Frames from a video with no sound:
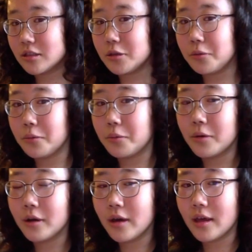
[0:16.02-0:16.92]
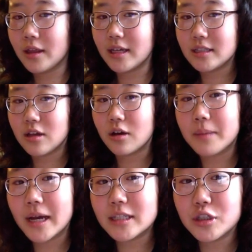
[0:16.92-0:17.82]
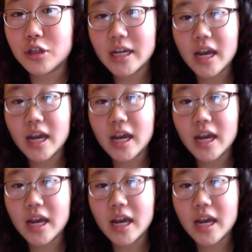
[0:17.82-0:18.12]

do this on my straight